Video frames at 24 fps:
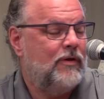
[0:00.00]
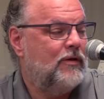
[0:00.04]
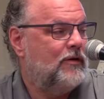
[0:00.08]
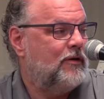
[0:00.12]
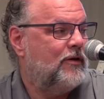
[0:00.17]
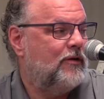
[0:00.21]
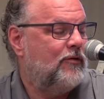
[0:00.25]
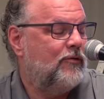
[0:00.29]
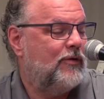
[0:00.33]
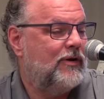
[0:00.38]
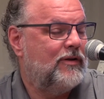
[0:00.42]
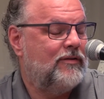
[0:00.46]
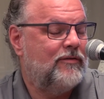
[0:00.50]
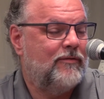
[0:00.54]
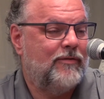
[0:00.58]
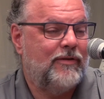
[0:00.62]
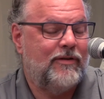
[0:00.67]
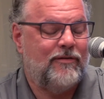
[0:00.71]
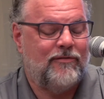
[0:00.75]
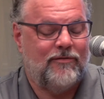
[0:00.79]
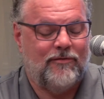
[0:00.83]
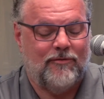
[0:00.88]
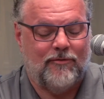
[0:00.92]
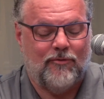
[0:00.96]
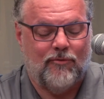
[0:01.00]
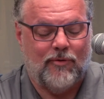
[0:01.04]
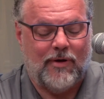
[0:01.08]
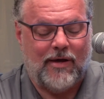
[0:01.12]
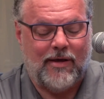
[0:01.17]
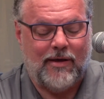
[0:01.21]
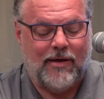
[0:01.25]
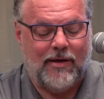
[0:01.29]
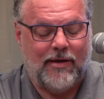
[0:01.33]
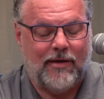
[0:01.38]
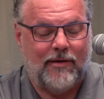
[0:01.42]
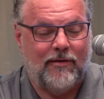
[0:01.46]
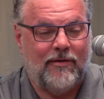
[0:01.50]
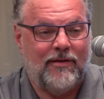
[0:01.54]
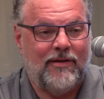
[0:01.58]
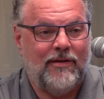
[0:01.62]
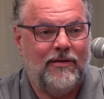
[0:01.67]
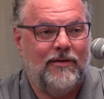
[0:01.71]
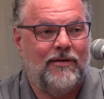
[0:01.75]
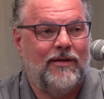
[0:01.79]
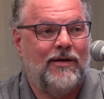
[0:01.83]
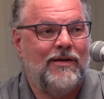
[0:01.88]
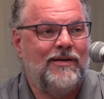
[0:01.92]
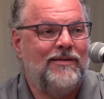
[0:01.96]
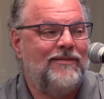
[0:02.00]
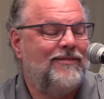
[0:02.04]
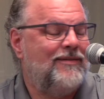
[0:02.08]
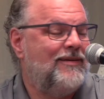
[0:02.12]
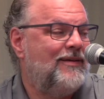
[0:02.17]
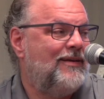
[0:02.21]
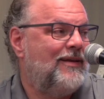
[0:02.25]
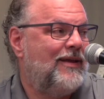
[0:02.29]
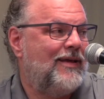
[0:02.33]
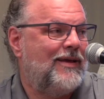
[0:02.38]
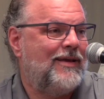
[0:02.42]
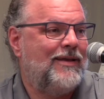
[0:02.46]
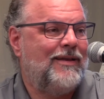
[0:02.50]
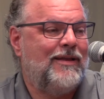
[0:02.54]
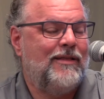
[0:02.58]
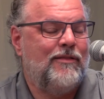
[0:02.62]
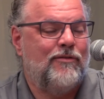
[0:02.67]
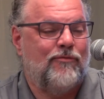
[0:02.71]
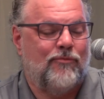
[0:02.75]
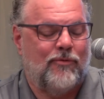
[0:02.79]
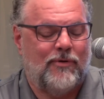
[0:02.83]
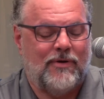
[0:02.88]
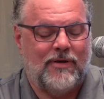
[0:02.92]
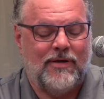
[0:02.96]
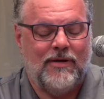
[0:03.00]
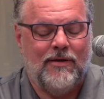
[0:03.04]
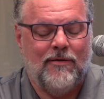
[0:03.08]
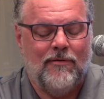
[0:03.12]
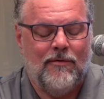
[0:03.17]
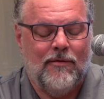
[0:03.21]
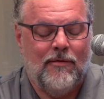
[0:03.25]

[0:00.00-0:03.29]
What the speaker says: Congratulations, Greg. And the 1983